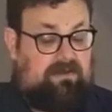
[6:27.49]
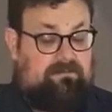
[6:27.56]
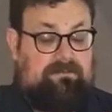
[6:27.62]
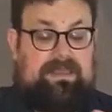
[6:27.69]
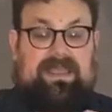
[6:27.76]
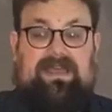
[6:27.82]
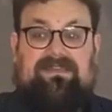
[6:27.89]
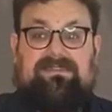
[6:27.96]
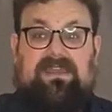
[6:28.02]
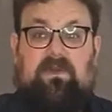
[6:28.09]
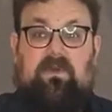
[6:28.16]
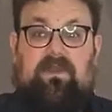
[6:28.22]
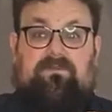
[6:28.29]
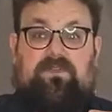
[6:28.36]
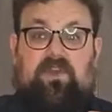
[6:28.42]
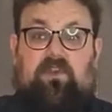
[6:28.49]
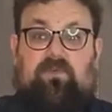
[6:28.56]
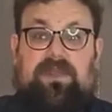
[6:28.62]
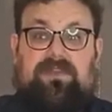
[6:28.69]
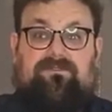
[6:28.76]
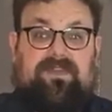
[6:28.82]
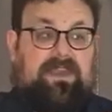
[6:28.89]
Because it, if your
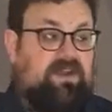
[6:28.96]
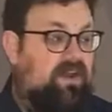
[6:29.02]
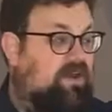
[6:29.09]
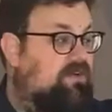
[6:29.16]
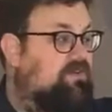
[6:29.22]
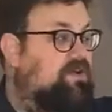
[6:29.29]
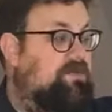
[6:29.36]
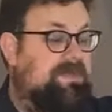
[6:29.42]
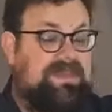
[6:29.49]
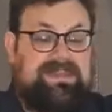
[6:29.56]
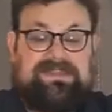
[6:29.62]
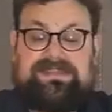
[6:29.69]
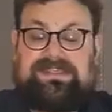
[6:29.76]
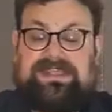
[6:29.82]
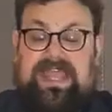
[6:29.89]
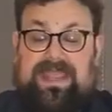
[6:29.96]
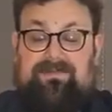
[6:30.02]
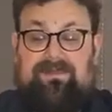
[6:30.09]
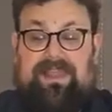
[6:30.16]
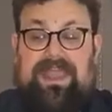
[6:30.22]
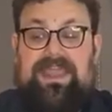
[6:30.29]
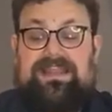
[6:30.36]
ring finger grew to be the same
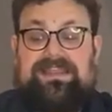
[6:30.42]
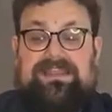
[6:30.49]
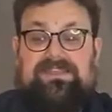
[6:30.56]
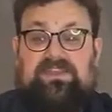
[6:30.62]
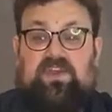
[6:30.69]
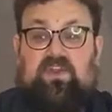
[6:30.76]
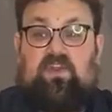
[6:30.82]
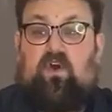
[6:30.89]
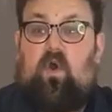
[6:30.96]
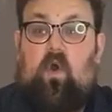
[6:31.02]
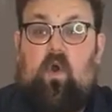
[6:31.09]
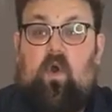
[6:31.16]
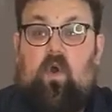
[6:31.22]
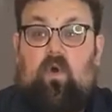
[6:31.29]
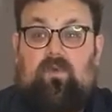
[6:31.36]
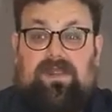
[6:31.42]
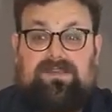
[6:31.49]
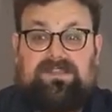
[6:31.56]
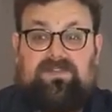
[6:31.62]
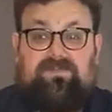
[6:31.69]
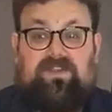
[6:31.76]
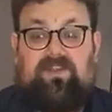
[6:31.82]
length as your whole rest
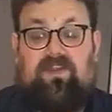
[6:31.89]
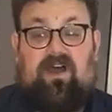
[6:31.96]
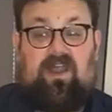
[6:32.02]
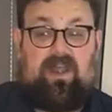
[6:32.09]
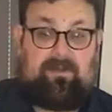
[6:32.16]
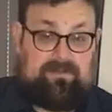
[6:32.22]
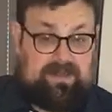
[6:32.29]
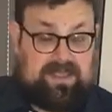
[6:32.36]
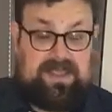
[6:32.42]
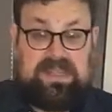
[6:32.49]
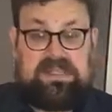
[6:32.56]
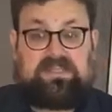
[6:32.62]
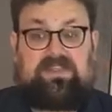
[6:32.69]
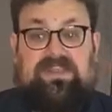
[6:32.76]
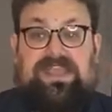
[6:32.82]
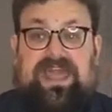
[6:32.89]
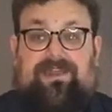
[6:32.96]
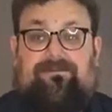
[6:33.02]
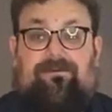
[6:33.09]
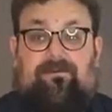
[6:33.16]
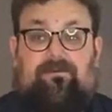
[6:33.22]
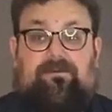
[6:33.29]
of your arm. So they had a
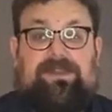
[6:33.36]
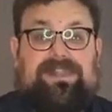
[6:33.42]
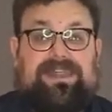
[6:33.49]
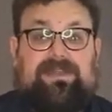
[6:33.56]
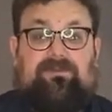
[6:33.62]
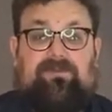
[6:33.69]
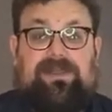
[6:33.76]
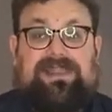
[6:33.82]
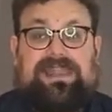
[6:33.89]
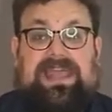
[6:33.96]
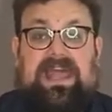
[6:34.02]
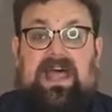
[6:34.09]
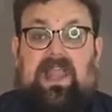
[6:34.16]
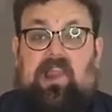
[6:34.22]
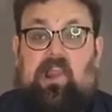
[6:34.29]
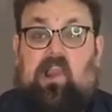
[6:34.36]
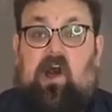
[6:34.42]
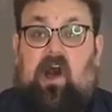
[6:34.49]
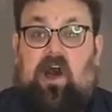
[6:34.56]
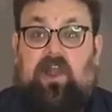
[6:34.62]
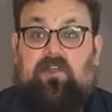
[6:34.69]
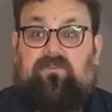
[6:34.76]
really, really
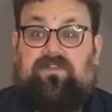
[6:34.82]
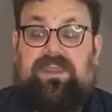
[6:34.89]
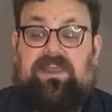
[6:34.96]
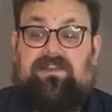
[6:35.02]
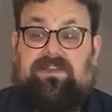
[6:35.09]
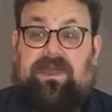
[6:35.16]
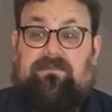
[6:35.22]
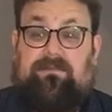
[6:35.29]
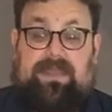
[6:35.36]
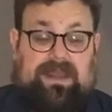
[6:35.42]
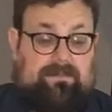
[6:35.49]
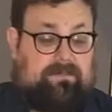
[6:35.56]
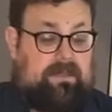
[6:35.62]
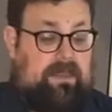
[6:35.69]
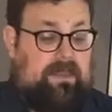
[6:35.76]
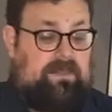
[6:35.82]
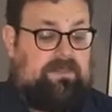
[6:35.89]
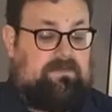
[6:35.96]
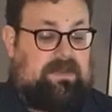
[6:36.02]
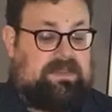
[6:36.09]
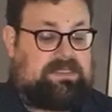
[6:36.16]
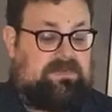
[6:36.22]
long finger that made up the
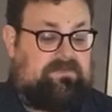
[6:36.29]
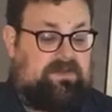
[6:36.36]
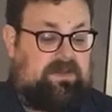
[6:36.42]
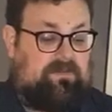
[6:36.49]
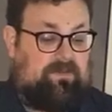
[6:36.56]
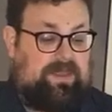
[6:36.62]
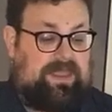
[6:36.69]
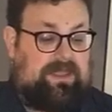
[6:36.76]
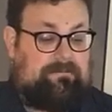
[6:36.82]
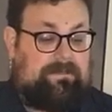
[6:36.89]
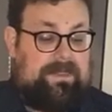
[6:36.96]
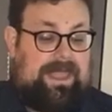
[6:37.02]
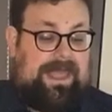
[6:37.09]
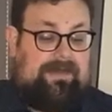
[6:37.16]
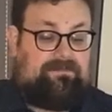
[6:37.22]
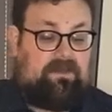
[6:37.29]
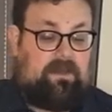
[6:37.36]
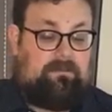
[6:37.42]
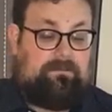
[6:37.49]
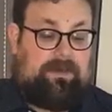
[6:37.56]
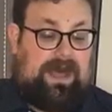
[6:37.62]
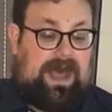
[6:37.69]
rest of their wing. And their
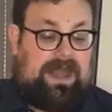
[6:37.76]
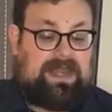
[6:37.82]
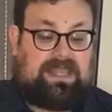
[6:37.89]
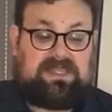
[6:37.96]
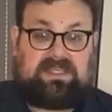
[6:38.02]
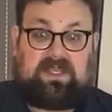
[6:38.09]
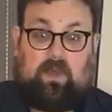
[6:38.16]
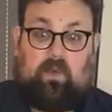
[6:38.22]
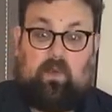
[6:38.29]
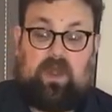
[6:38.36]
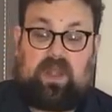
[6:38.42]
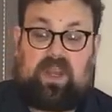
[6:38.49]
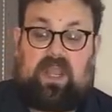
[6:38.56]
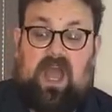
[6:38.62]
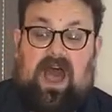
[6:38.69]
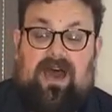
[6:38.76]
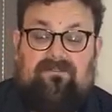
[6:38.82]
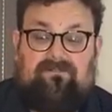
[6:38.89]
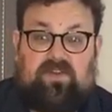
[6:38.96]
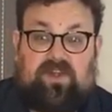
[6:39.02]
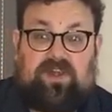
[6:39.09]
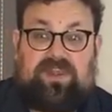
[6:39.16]
bodies were
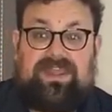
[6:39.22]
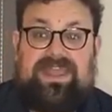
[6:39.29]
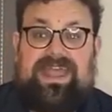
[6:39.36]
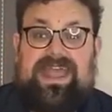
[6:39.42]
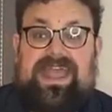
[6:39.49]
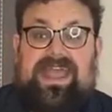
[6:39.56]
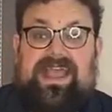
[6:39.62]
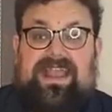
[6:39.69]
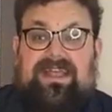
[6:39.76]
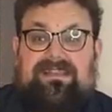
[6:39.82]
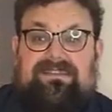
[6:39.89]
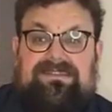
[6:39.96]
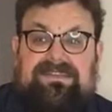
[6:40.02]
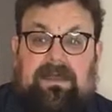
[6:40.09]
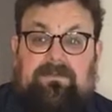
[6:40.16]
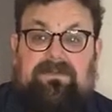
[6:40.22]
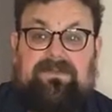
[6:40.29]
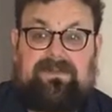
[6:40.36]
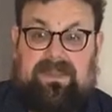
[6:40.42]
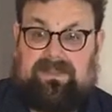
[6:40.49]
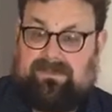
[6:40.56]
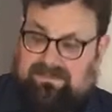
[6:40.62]
covered in a
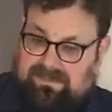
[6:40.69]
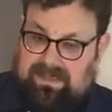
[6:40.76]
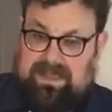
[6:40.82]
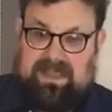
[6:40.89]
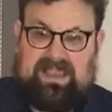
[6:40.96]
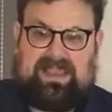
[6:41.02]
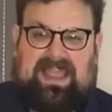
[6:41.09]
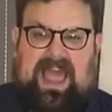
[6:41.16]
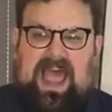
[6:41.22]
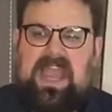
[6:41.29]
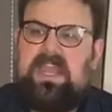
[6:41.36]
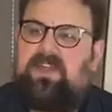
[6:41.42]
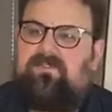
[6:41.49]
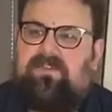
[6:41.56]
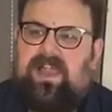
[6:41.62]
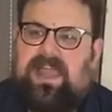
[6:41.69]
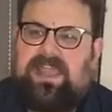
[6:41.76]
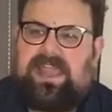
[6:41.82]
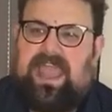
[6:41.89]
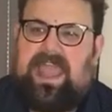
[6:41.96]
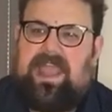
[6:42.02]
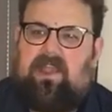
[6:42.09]
substance, kind of like
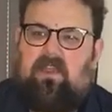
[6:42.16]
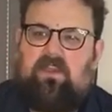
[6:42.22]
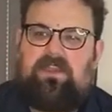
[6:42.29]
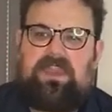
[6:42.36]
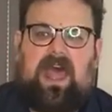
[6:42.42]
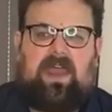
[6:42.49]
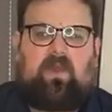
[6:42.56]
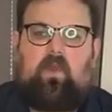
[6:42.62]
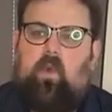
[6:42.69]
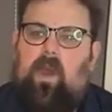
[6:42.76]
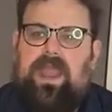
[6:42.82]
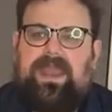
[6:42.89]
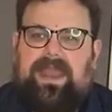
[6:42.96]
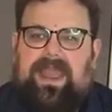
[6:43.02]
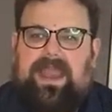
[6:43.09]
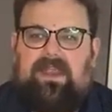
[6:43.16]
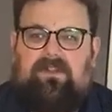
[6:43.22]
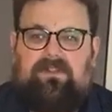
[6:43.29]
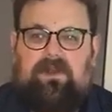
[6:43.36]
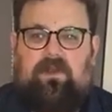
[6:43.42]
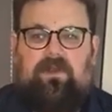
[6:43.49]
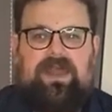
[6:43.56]
hair, not quite hair
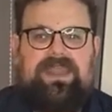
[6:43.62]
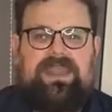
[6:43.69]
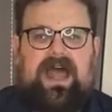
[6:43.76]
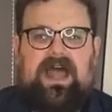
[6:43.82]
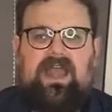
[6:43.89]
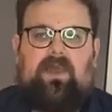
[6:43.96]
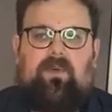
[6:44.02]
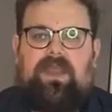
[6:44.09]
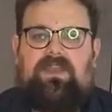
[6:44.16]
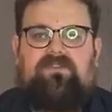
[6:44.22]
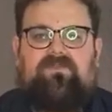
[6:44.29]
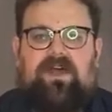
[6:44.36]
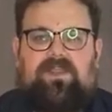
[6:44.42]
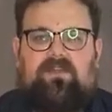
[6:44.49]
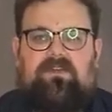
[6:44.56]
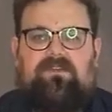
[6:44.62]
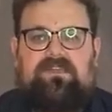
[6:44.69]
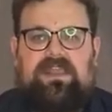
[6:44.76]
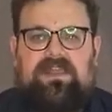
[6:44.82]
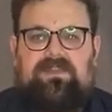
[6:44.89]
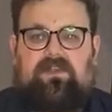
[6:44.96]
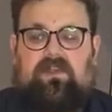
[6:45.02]
though, and not quite feathers
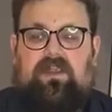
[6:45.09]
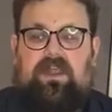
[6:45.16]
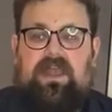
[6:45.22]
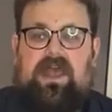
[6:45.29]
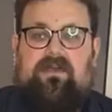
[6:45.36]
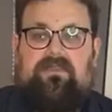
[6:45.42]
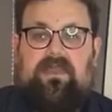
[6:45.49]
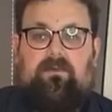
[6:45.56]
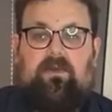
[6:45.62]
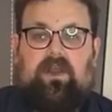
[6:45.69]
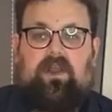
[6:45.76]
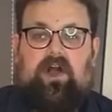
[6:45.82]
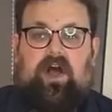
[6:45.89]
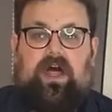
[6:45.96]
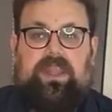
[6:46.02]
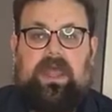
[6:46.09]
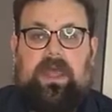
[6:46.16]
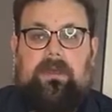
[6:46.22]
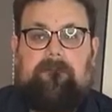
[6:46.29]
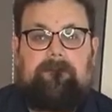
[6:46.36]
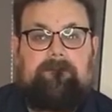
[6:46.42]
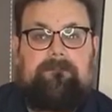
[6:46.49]
either. They were called
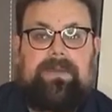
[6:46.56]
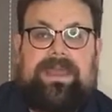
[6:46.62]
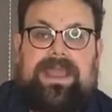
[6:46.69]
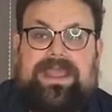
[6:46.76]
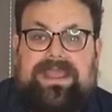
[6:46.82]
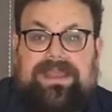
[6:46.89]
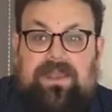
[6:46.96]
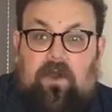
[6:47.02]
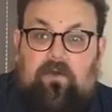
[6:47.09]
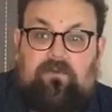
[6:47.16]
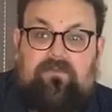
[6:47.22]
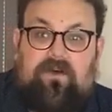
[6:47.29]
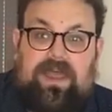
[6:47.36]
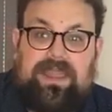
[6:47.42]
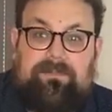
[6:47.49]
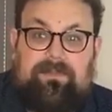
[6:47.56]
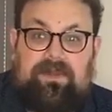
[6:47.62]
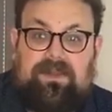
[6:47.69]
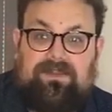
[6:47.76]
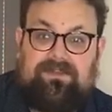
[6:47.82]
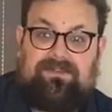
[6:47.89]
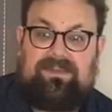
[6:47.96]

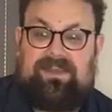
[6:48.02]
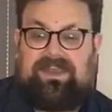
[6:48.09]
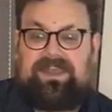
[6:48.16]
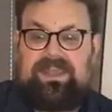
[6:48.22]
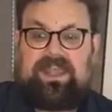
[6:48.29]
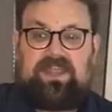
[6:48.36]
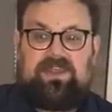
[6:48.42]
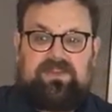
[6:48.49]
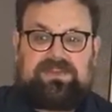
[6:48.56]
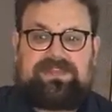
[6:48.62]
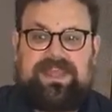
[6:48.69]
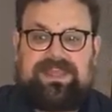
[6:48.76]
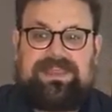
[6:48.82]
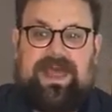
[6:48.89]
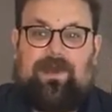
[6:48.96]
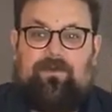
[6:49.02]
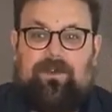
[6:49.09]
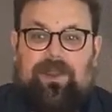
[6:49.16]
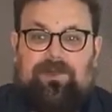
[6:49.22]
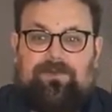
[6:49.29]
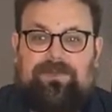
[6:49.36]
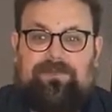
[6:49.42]
pycnofibers. Can you say that
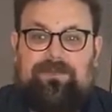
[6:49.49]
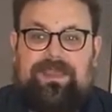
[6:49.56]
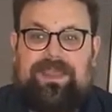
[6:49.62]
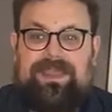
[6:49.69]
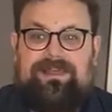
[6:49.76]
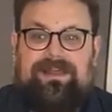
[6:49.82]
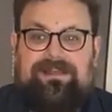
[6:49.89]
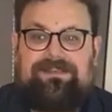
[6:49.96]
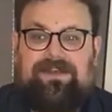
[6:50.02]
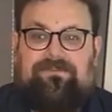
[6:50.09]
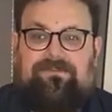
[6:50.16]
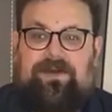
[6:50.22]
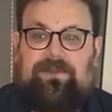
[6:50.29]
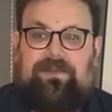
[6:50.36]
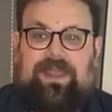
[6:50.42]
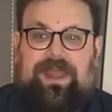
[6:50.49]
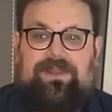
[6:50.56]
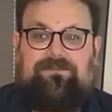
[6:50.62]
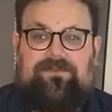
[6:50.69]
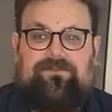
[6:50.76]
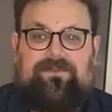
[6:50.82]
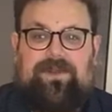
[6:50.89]
word with me? That's a fun, kind of
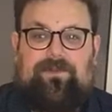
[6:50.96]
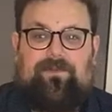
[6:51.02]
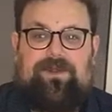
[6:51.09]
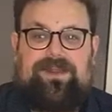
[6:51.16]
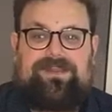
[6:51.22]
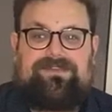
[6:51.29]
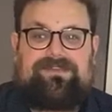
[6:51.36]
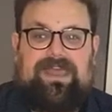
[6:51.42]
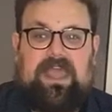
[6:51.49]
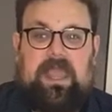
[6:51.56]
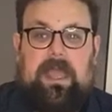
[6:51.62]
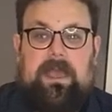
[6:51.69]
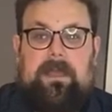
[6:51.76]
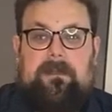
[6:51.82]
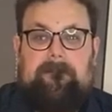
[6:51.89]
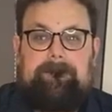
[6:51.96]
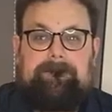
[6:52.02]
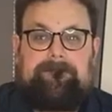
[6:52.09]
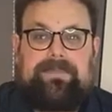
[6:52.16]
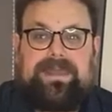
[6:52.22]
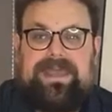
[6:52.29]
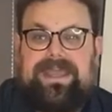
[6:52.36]
a fun word to say.
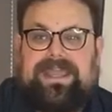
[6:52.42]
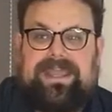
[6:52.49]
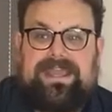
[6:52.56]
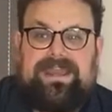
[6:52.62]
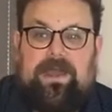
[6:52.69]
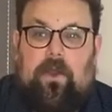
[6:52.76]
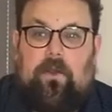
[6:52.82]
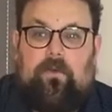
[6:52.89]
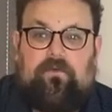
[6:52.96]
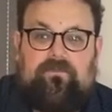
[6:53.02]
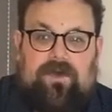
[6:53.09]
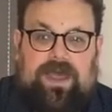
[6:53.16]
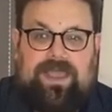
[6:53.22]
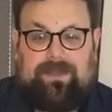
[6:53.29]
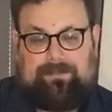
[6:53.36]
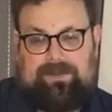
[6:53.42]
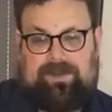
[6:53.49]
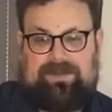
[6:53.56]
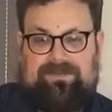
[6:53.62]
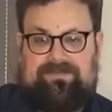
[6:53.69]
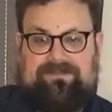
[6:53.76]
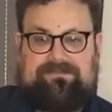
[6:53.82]

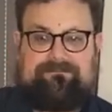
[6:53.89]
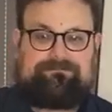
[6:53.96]
Pycnofibers.